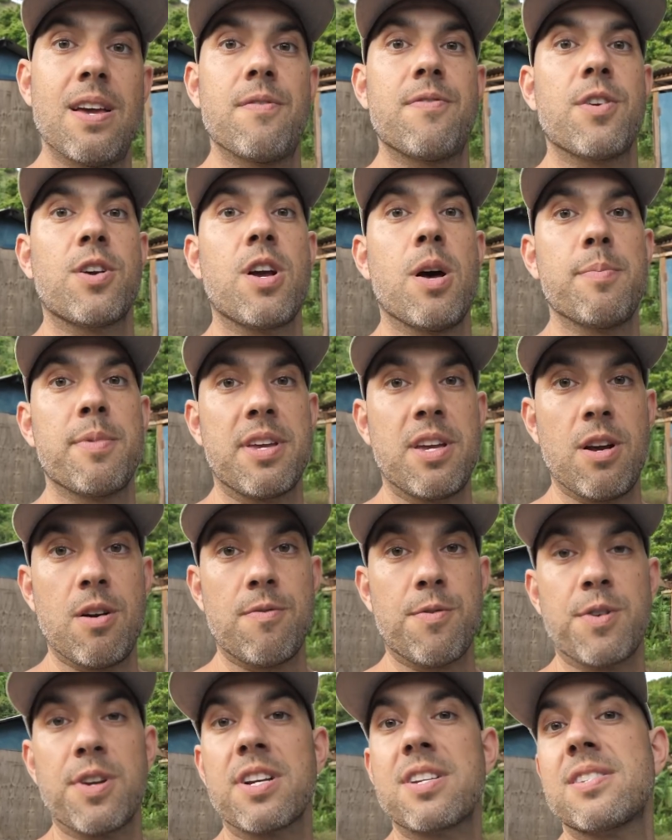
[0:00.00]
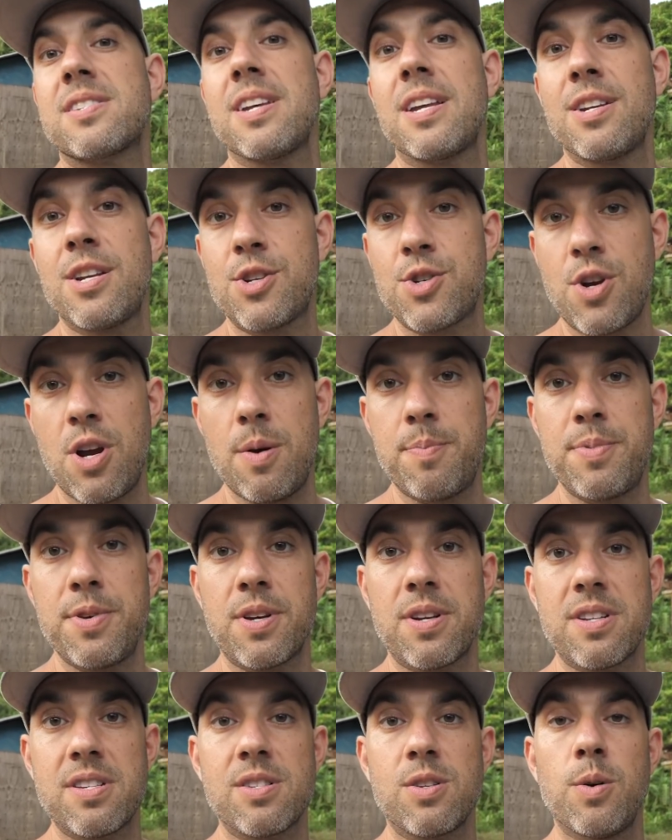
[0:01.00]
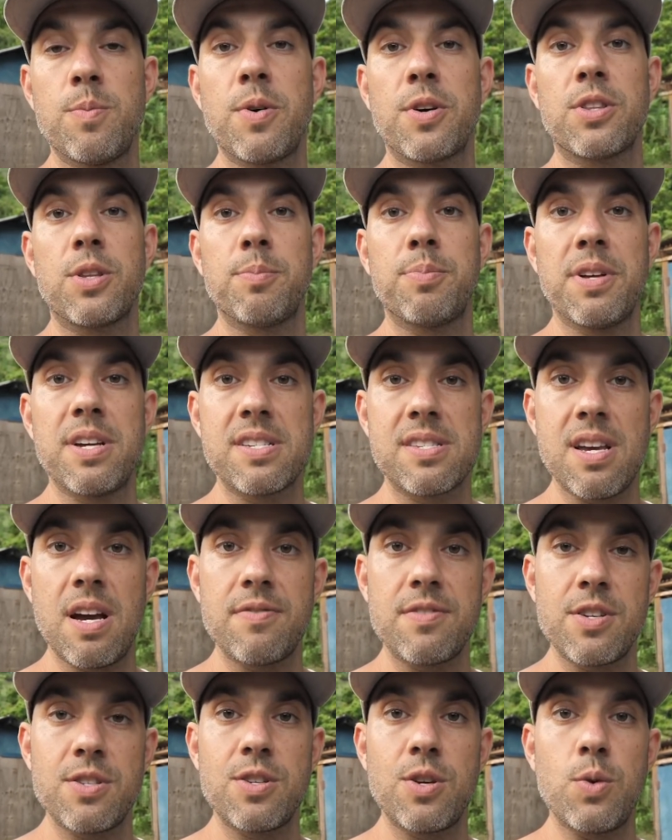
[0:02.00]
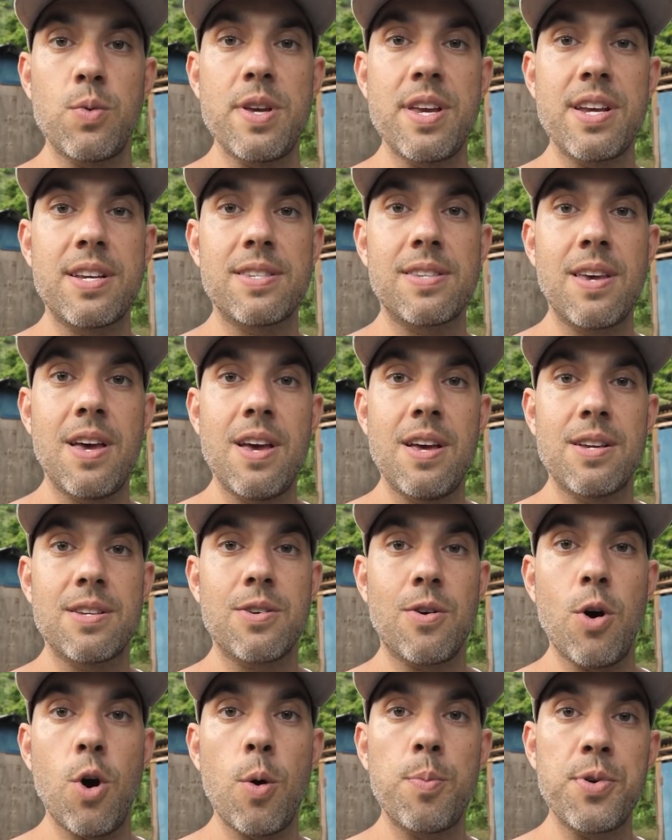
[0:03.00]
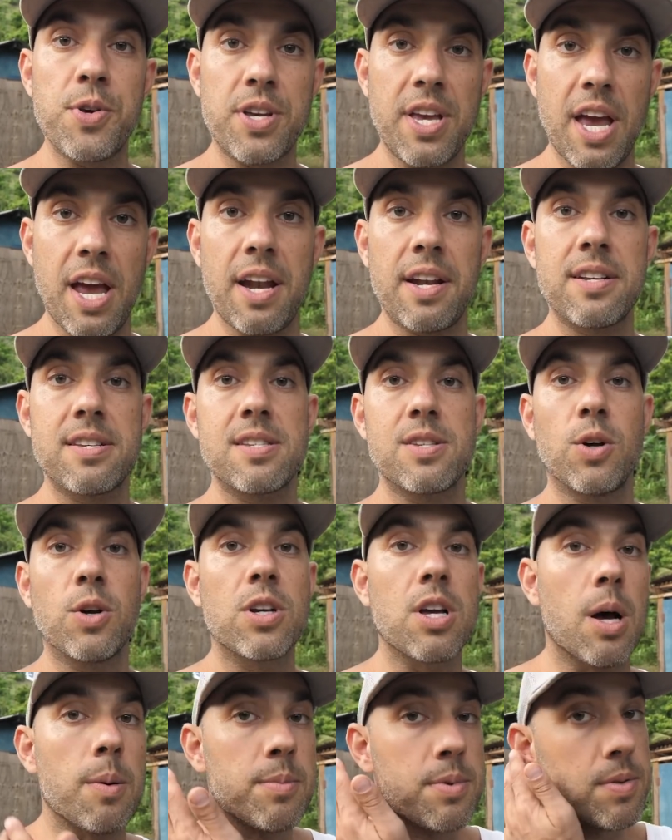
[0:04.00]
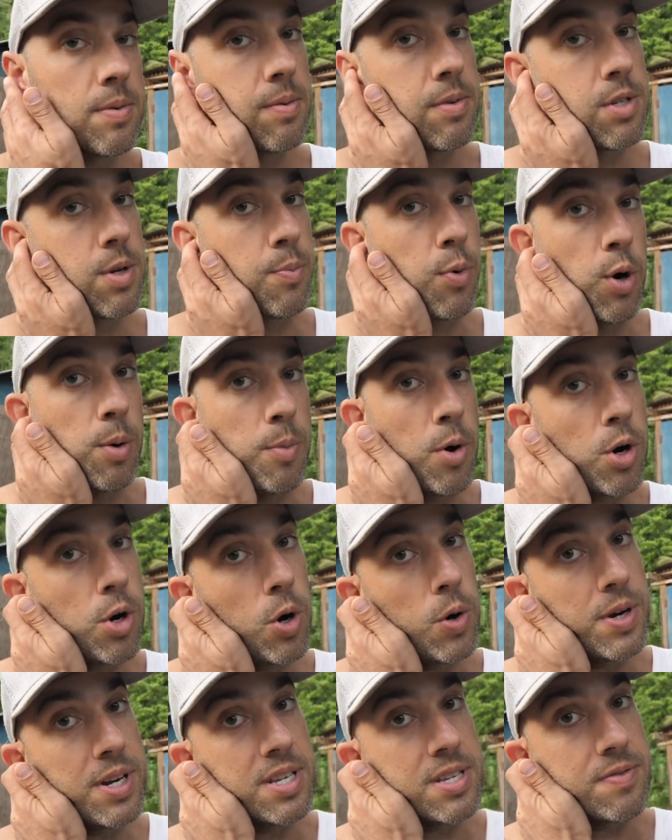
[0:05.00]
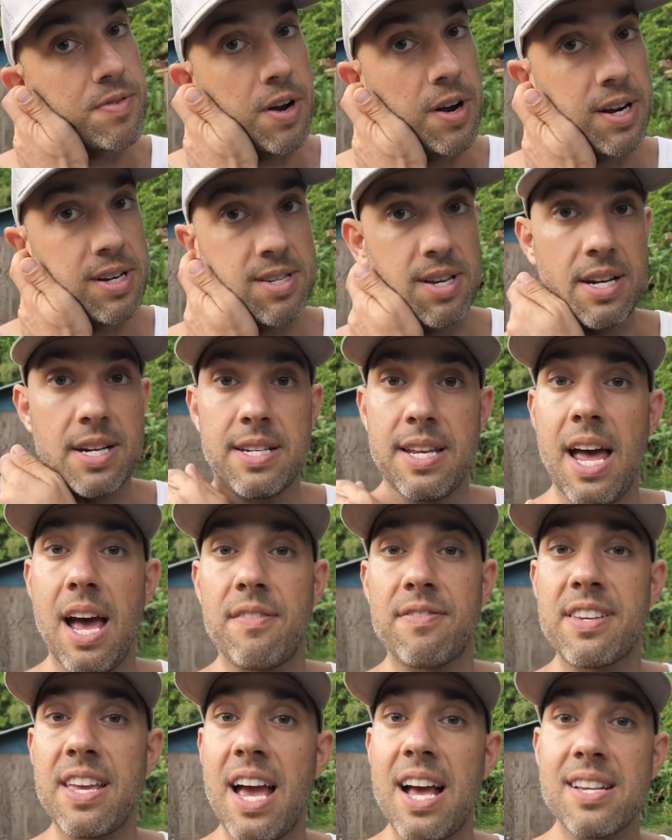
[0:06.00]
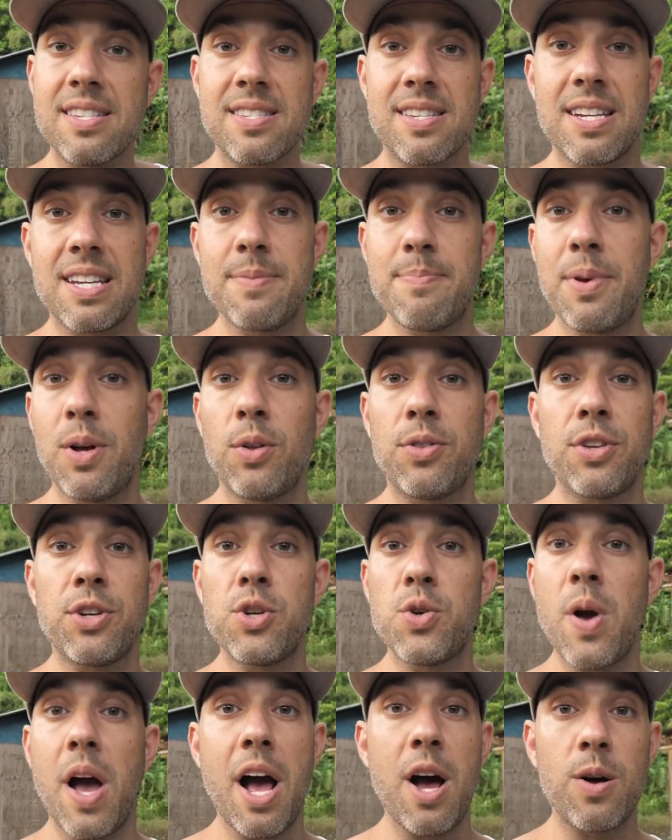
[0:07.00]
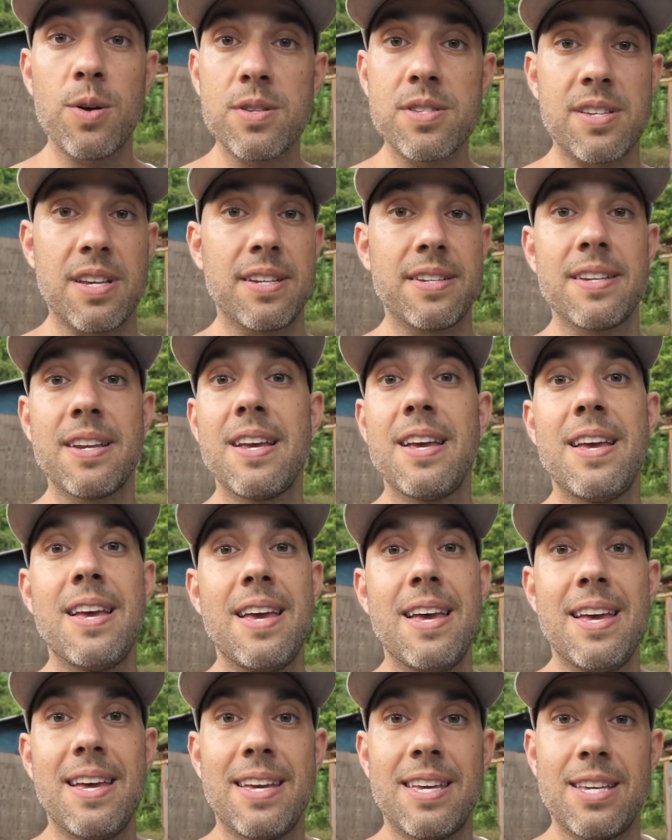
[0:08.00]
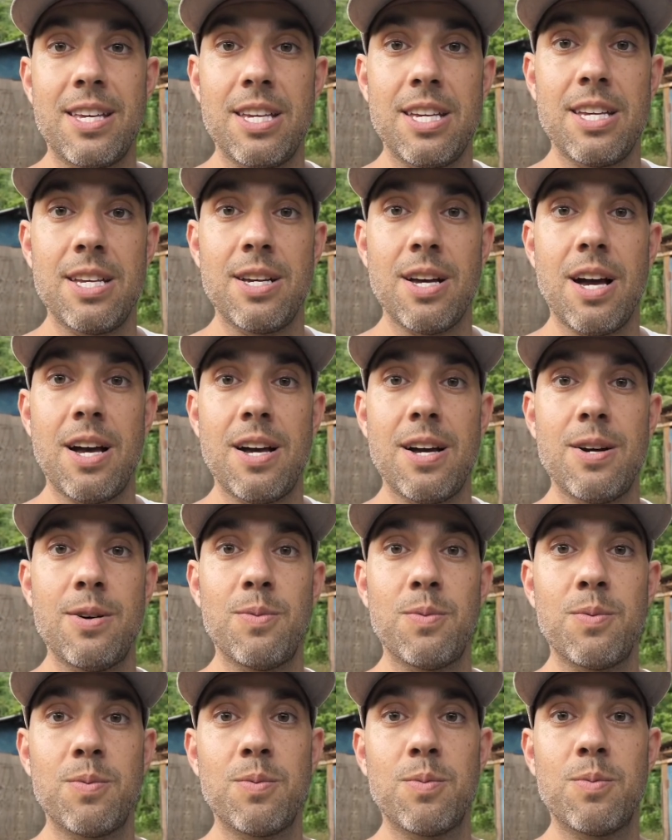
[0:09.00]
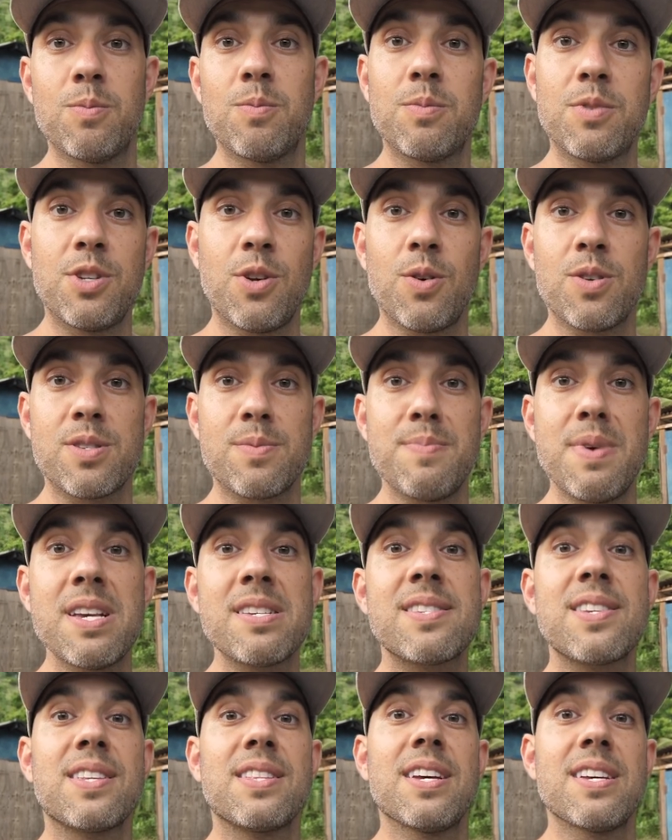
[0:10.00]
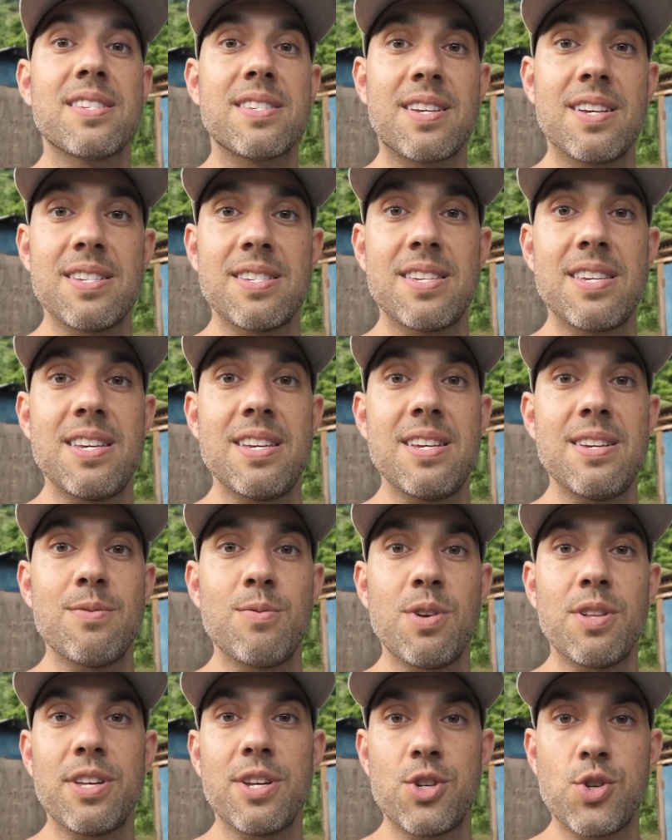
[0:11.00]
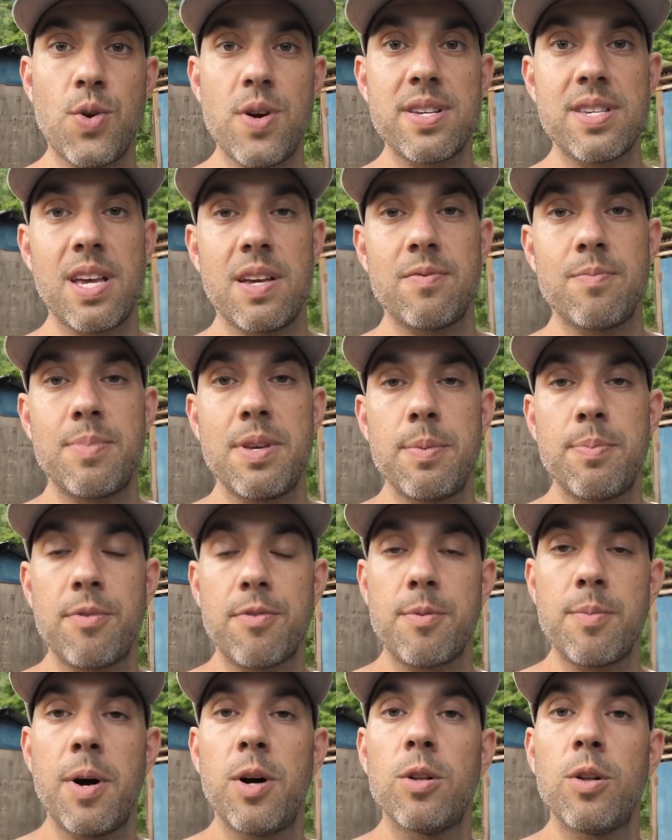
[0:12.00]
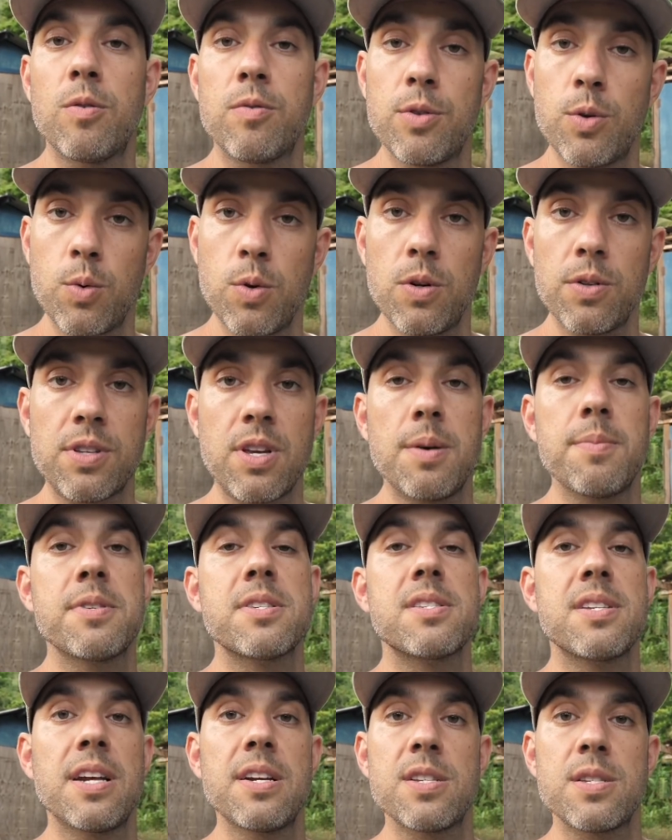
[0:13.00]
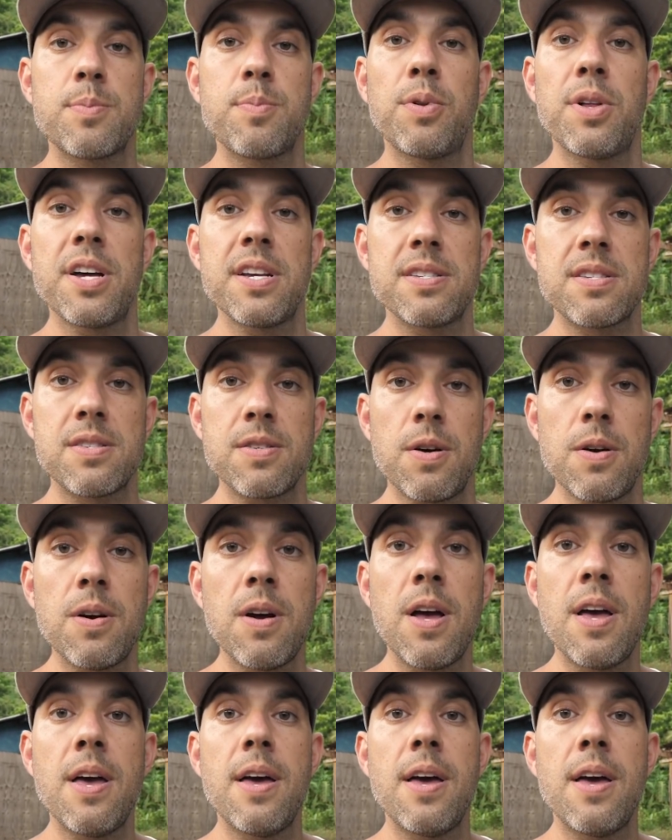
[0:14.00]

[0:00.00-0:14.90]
If you're coming here for an extended trip, you can still book the place after two weeks. So I hope you can still come support Mokko. He's very excited to have guests, and he built a new house, and he, uh, you know, is missing this because he really enjoys having people from all over the world come and stay at his place. So,